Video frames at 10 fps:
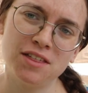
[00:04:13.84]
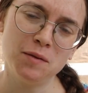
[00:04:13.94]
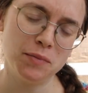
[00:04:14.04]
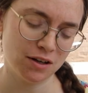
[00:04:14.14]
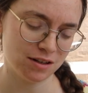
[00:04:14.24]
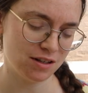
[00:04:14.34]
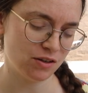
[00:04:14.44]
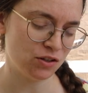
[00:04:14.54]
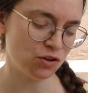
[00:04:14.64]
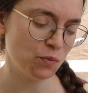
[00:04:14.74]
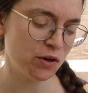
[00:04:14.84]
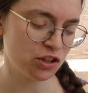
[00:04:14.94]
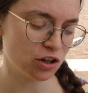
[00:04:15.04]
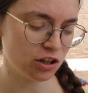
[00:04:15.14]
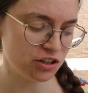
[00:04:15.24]
I think because there is so
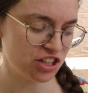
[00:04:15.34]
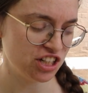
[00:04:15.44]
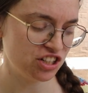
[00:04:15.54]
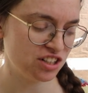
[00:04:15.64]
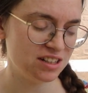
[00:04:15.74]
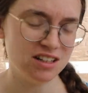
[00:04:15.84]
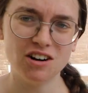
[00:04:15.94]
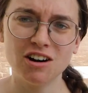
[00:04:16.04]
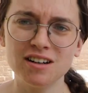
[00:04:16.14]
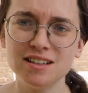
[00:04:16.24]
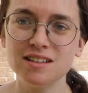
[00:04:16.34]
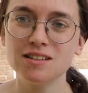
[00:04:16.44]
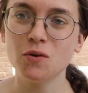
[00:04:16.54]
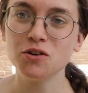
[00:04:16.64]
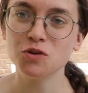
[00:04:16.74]
much color changes in the yarn, this
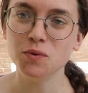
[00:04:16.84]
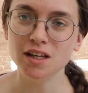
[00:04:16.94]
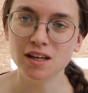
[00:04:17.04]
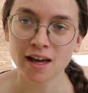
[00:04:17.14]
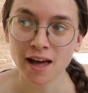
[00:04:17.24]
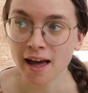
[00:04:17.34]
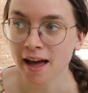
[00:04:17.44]
is going to be